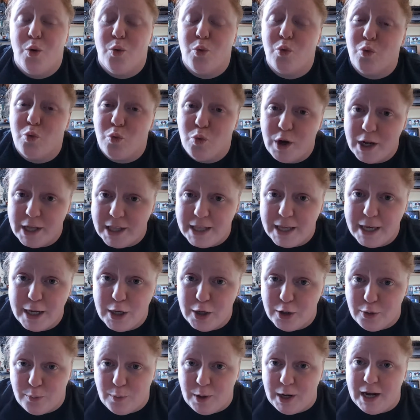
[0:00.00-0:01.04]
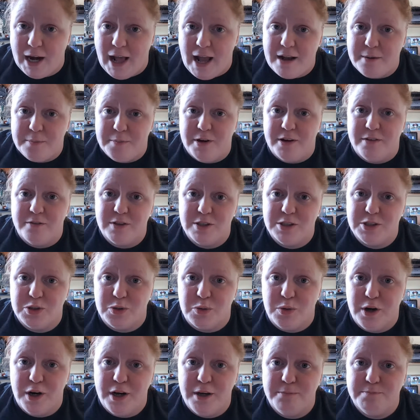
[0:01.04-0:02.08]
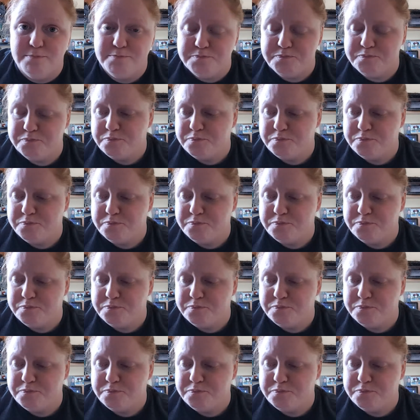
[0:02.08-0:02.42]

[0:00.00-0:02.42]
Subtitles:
really good reenactment of the story.